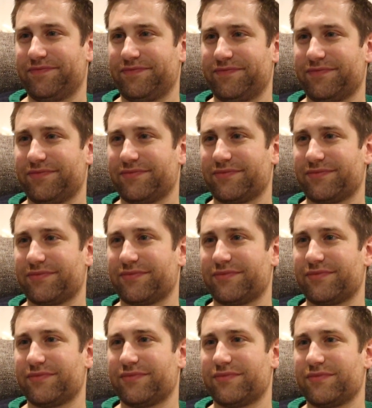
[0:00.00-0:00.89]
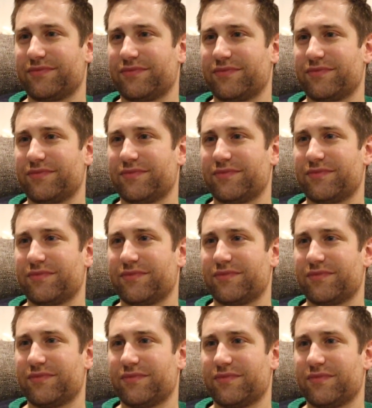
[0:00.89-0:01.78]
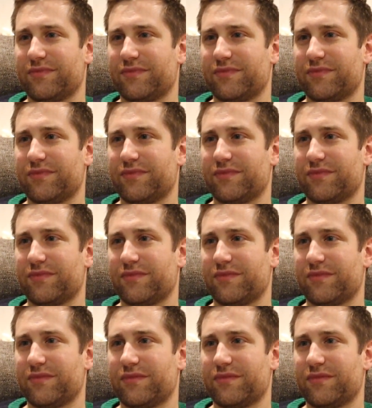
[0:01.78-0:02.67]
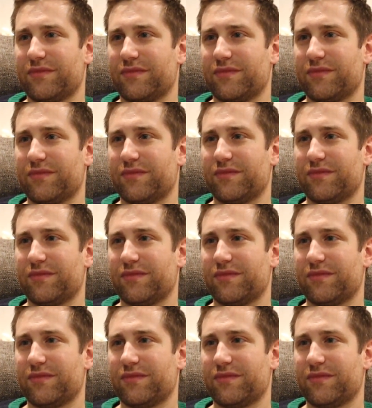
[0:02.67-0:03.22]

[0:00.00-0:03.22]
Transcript: Nobody speaks.